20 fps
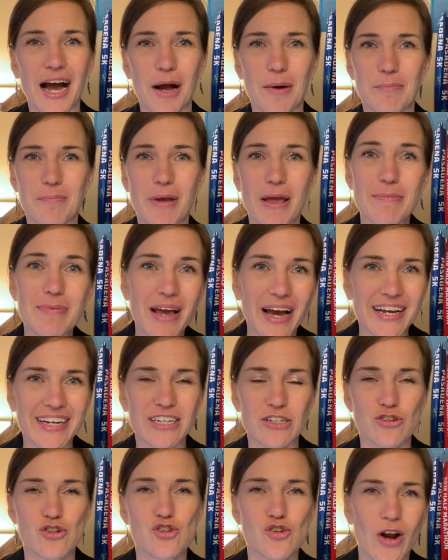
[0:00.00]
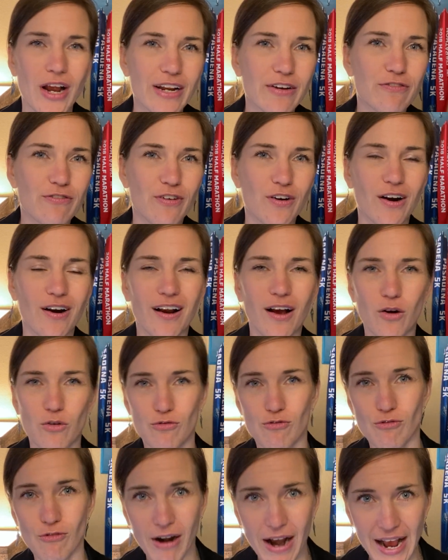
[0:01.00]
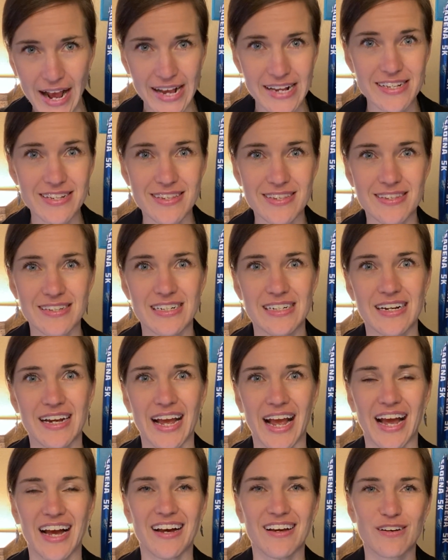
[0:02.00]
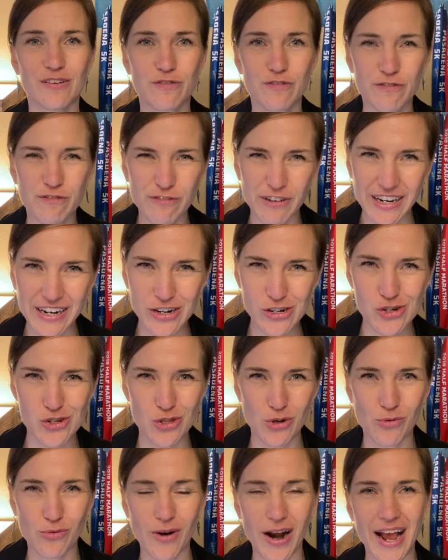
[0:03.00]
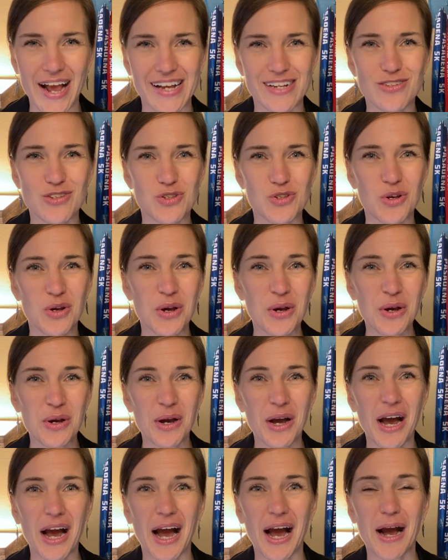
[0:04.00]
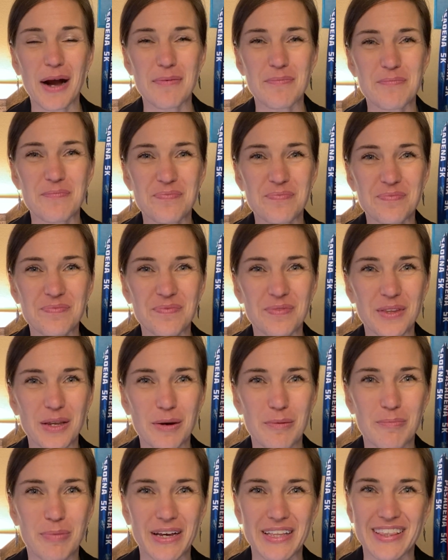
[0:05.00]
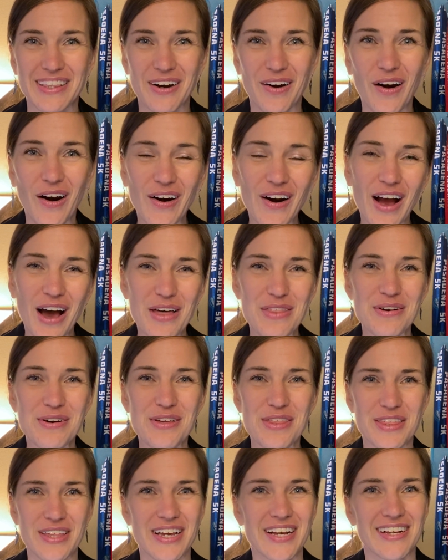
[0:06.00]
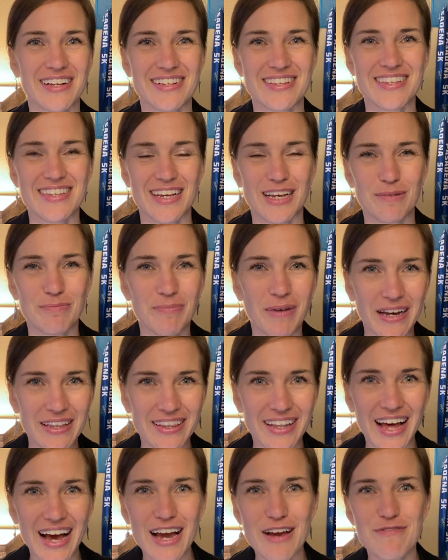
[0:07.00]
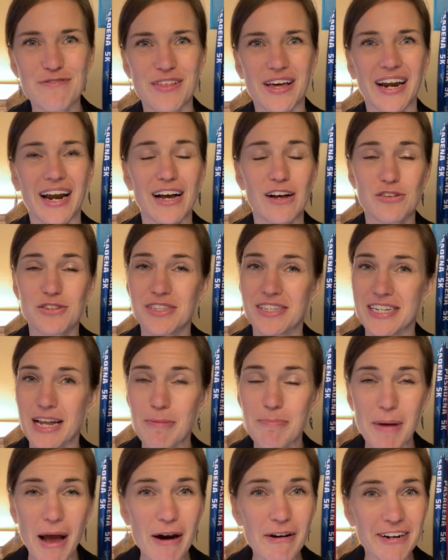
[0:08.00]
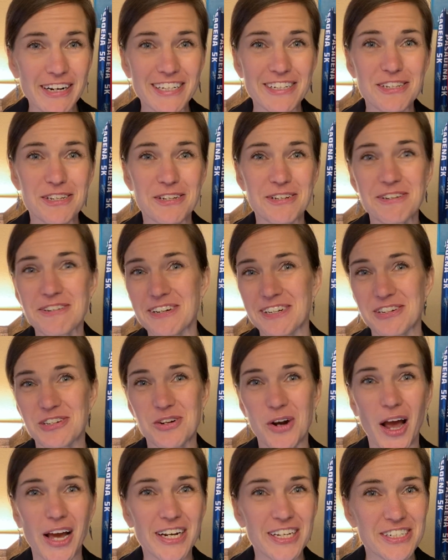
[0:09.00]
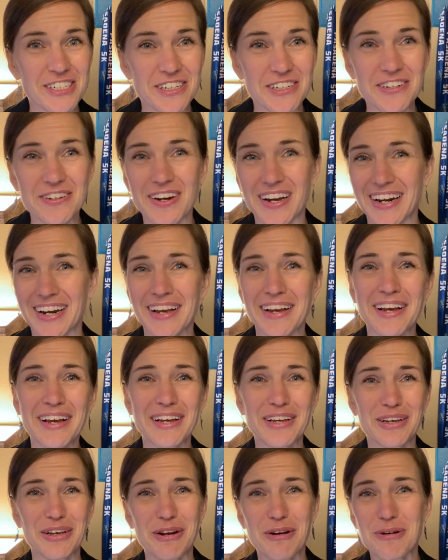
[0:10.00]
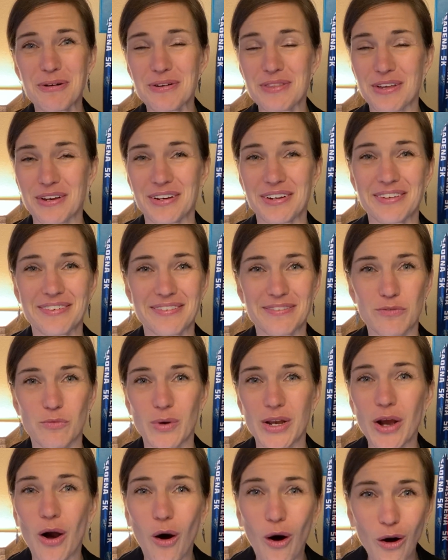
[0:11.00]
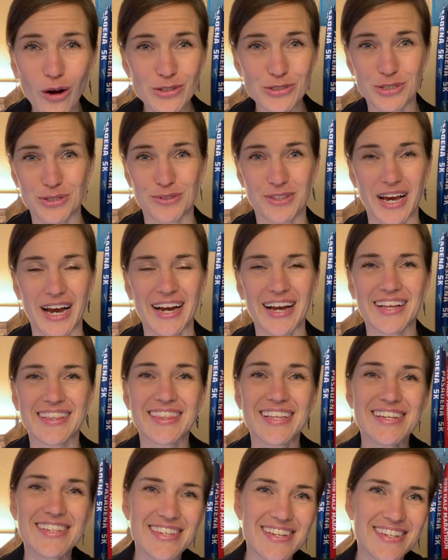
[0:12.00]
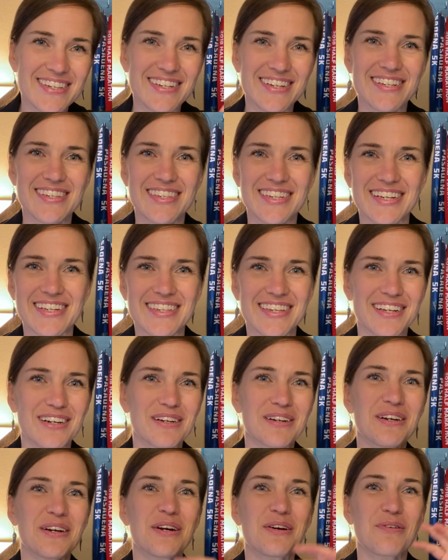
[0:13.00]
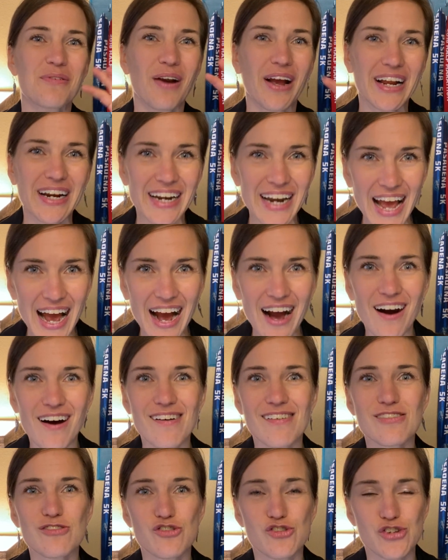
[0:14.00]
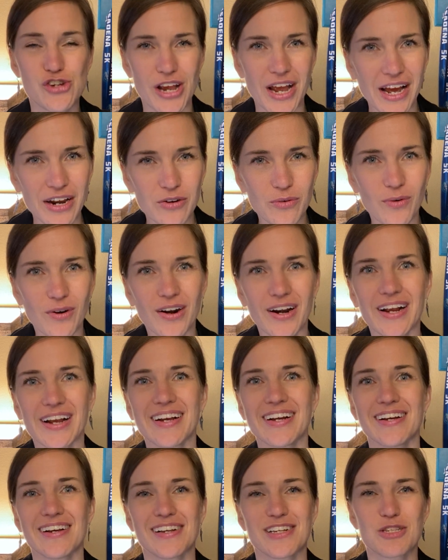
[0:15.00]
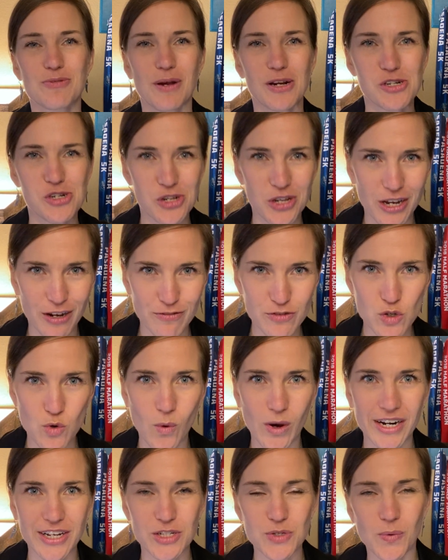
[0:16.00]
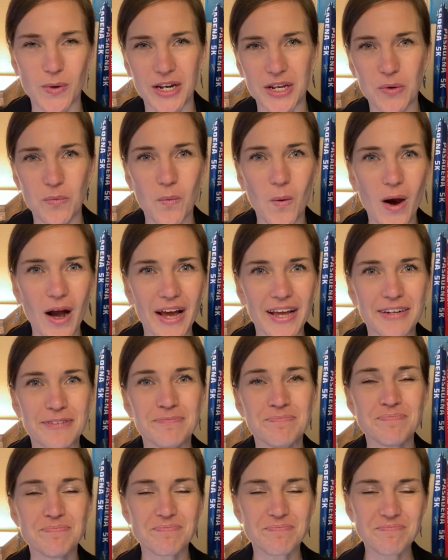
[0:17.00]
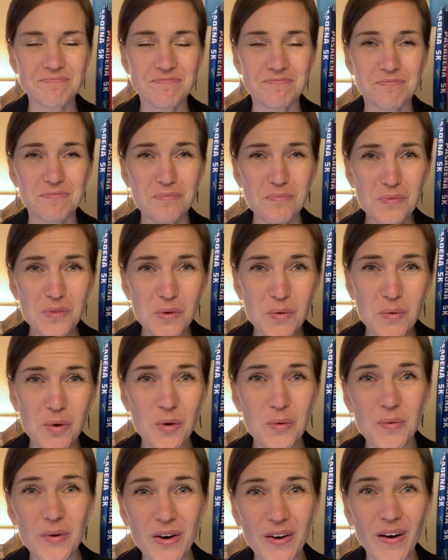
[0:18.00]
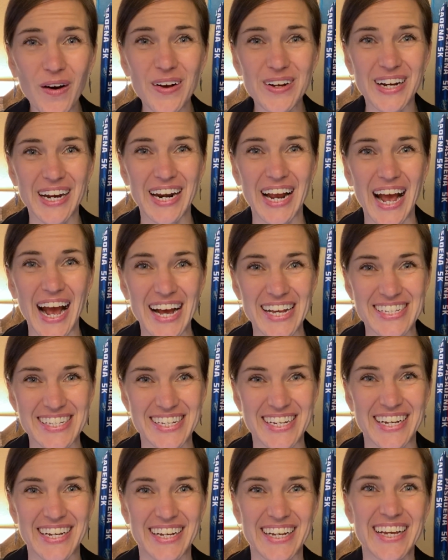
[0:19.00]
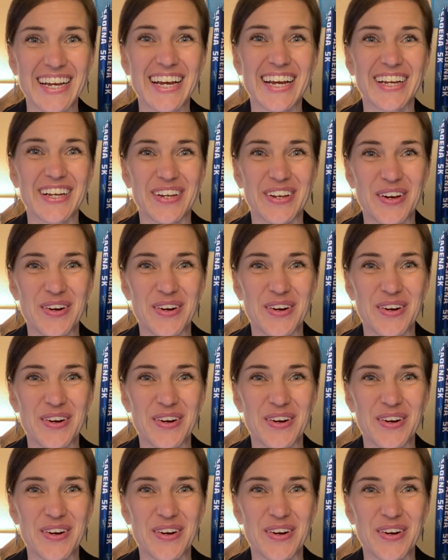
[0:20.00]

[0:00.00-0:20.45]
Maybe I can train for a race and finish the race, but there are other things in my life that I'll step out into and try to do. And you know, we all do that. And this is a season right now, January, especially of 2021, where we're all kind of asking, you